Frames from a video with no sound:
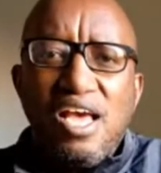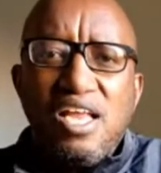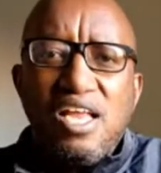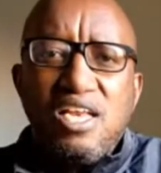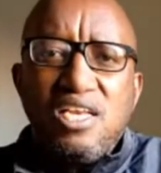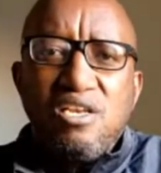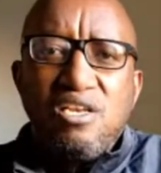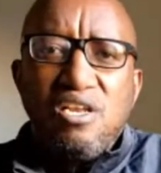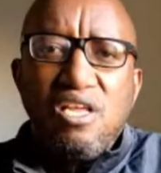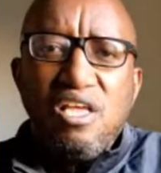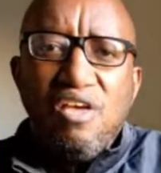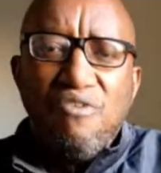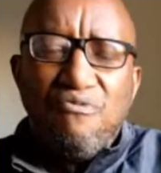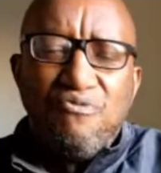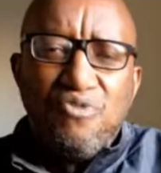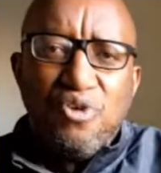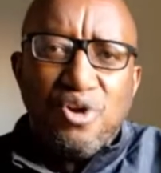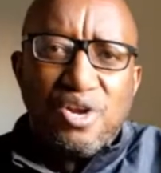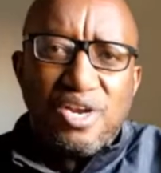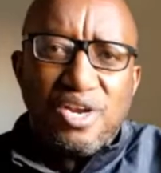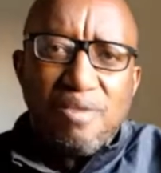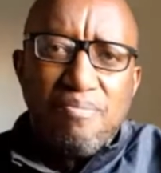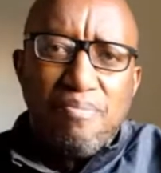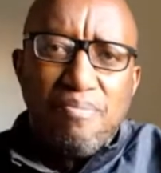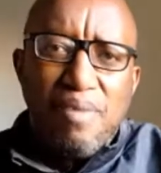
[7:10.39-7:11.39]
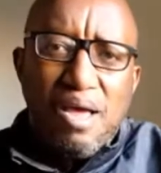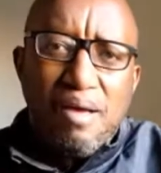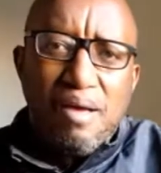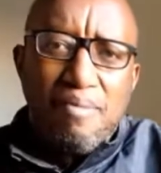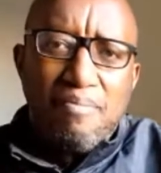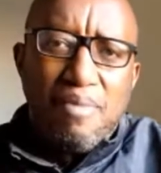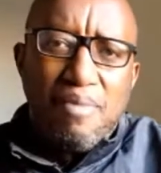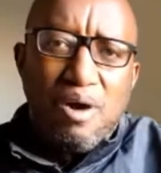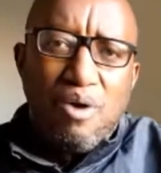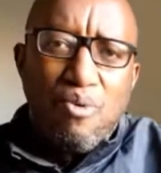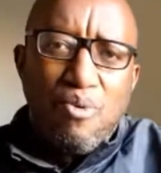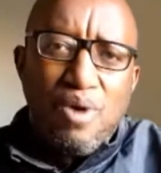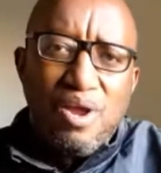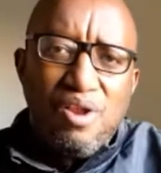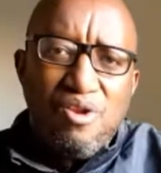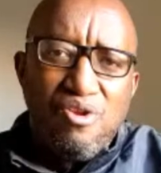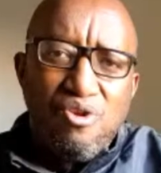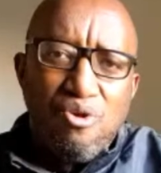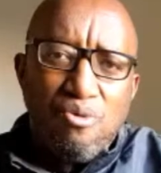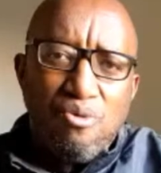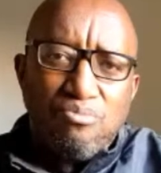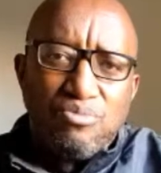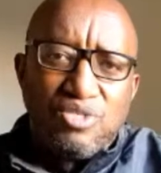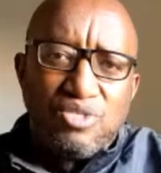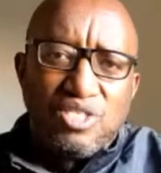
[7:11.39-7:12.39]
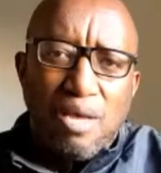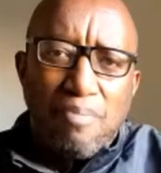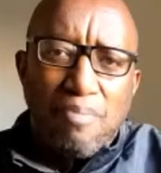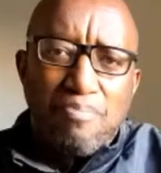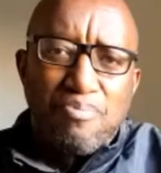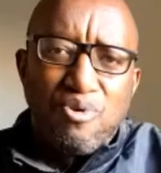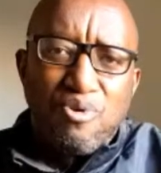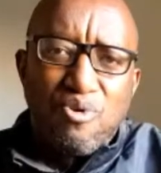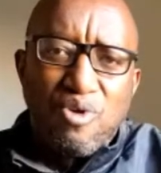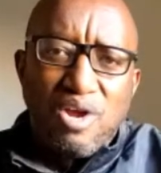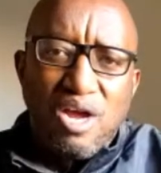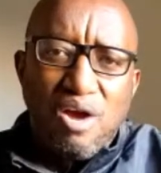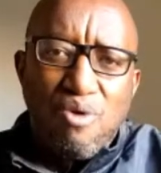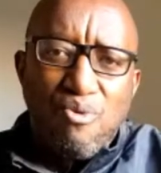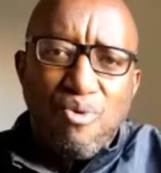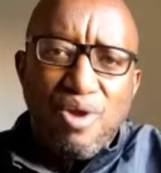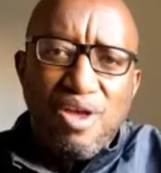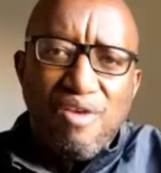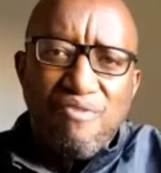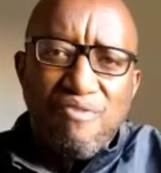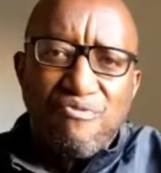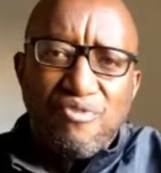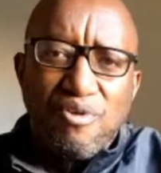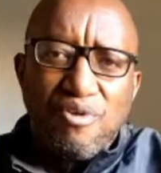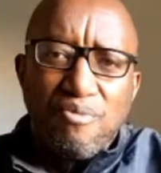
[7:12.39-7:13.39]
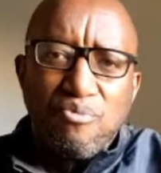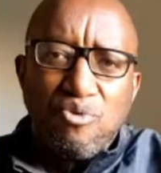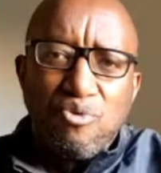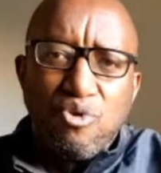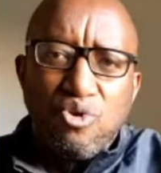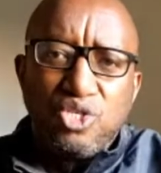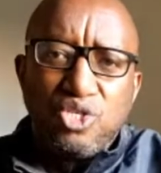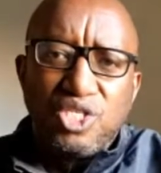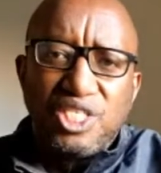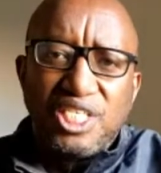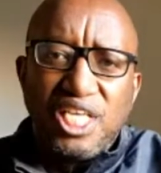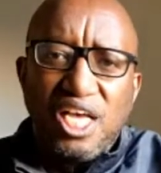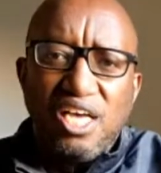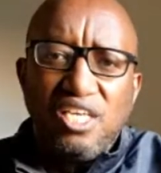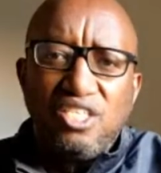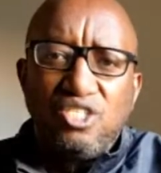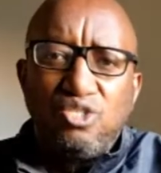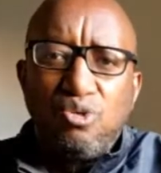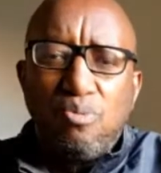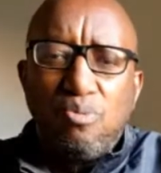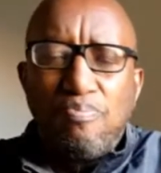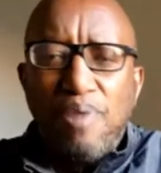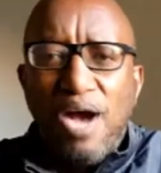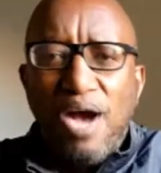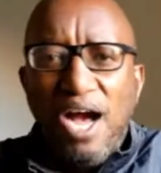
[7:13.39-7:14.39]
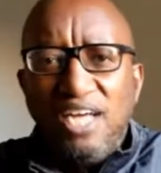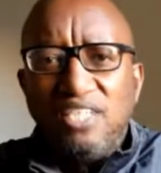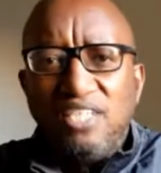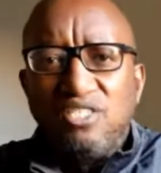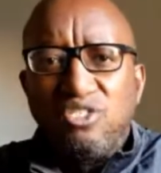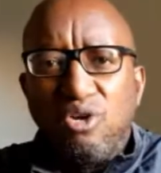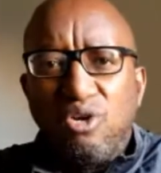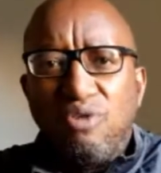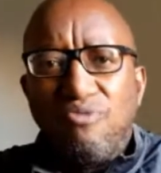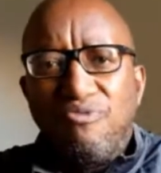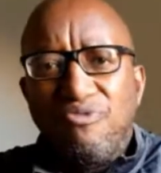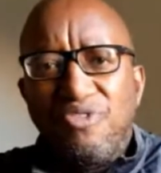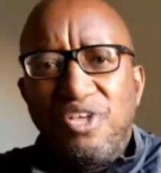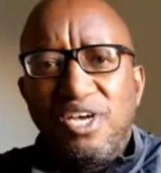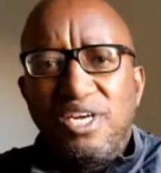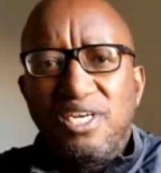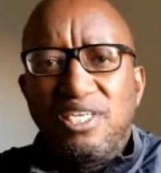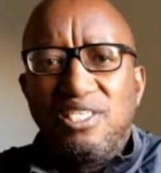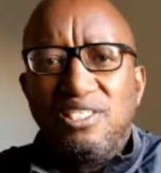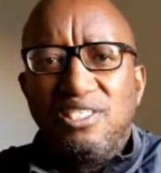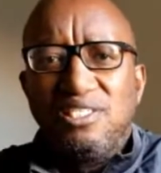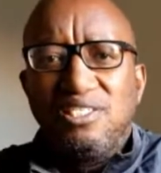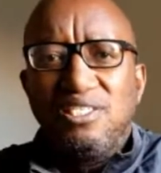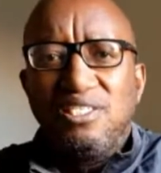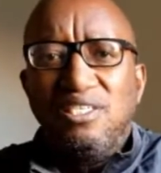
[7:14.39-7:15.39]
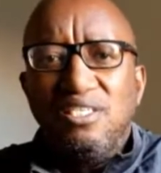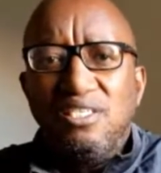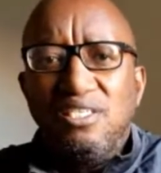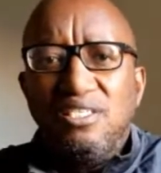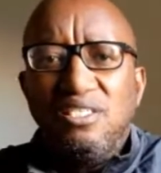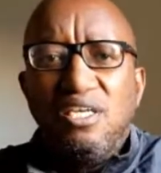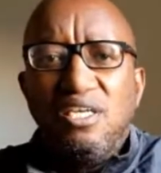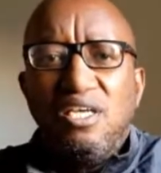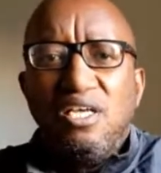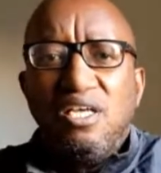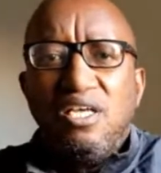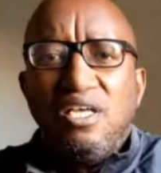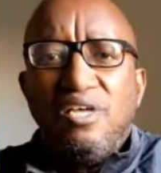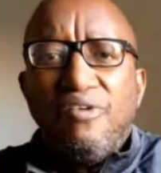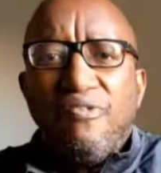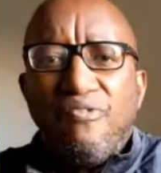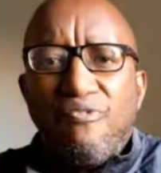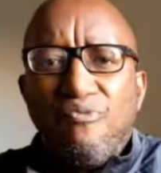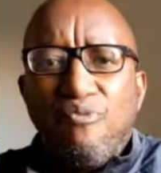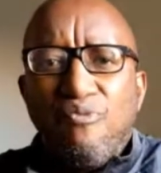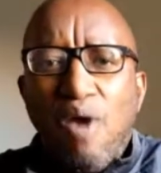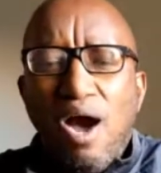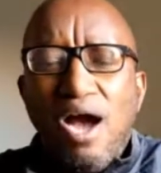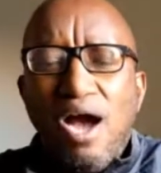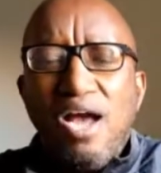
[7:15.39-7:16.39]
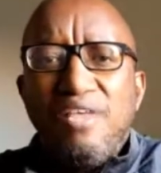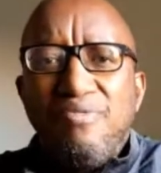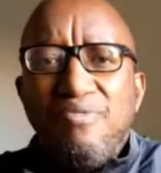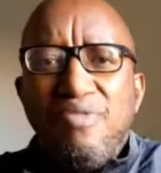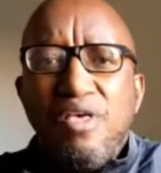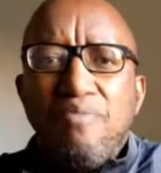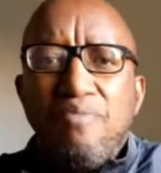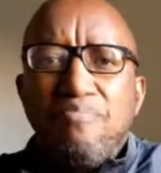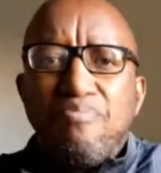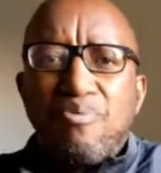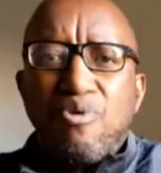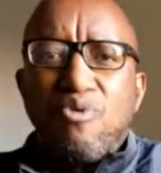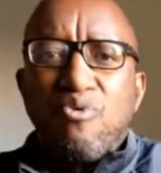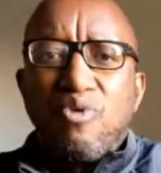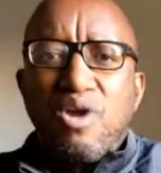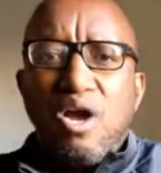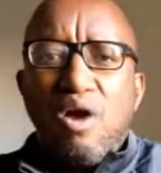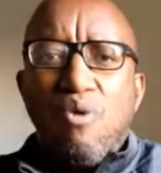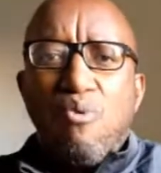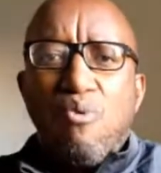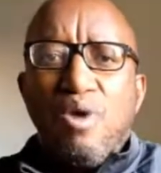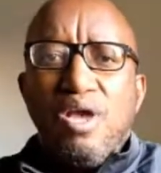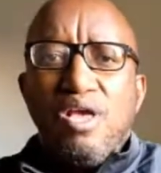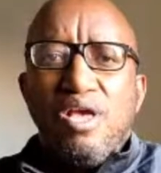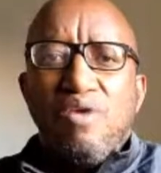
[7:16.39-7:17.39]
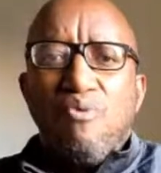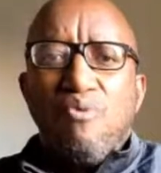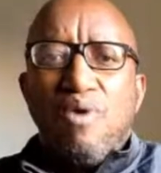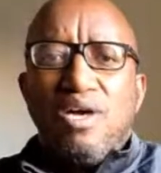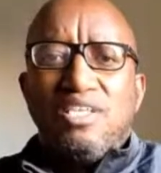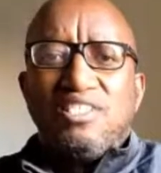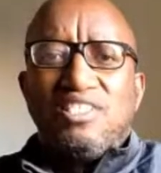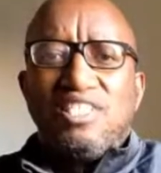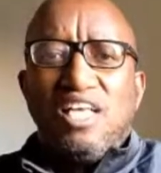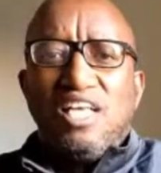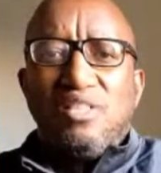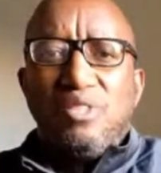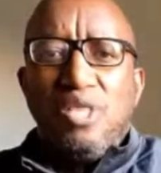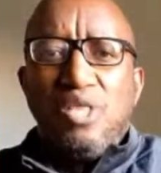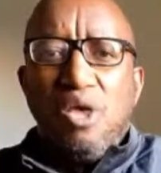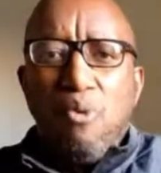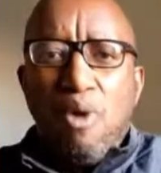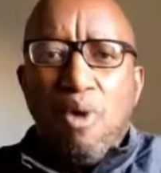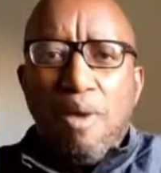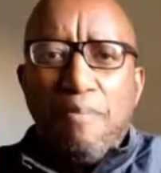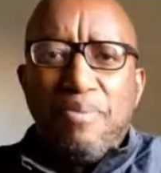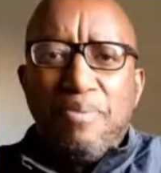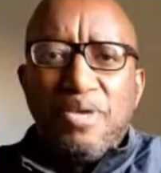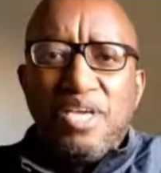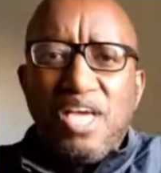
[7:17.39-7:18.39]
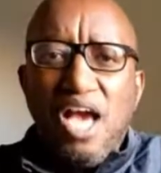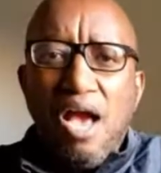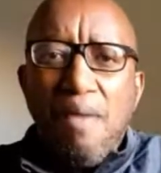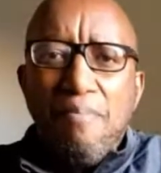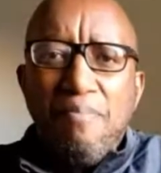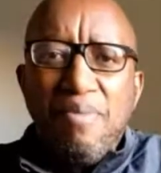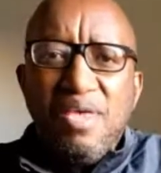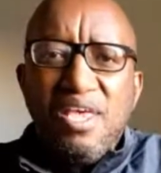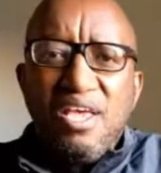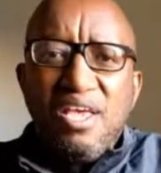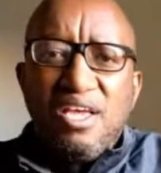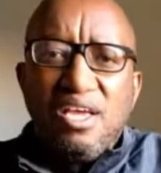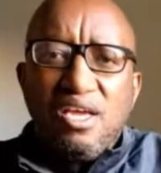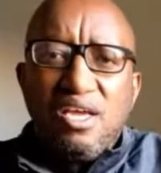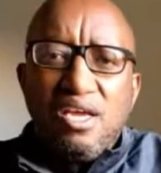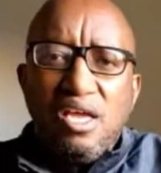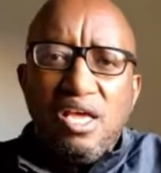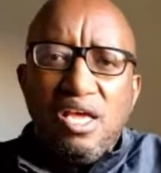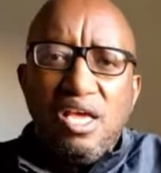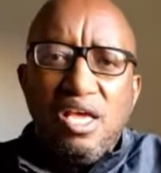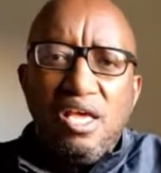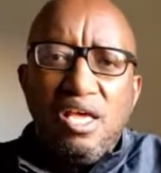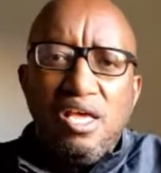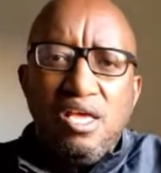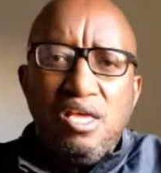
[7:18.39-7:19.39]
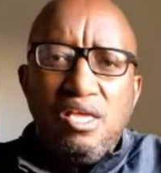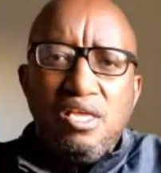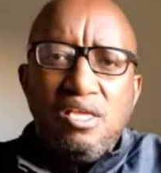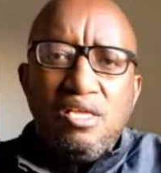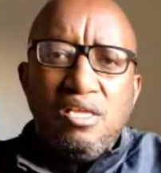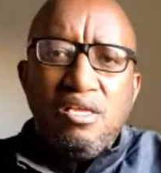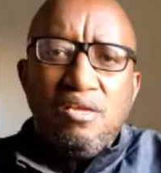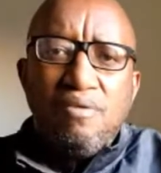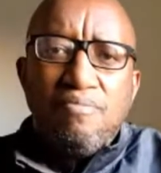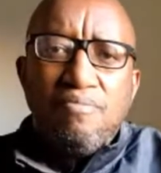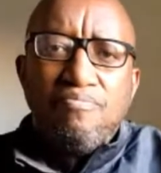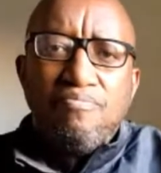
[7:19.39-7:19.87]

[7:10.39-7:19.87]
And if you remember when NUMSA broke away from COSATU, part of the reason why they broke away was that they were becoming a